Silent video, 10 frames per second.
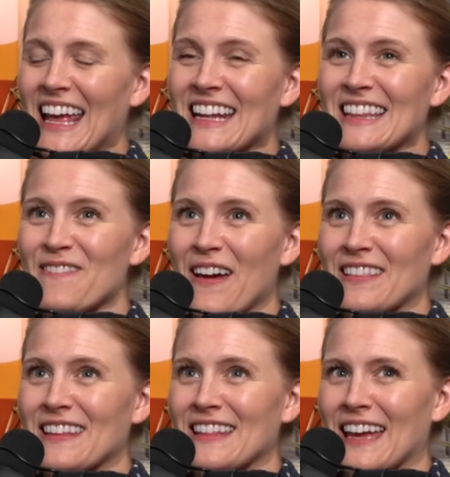And the
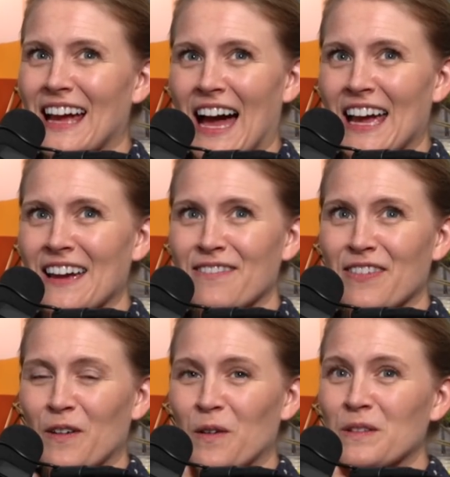fact that I
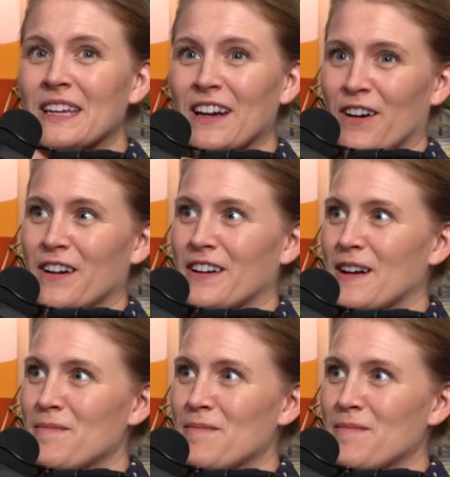have only heard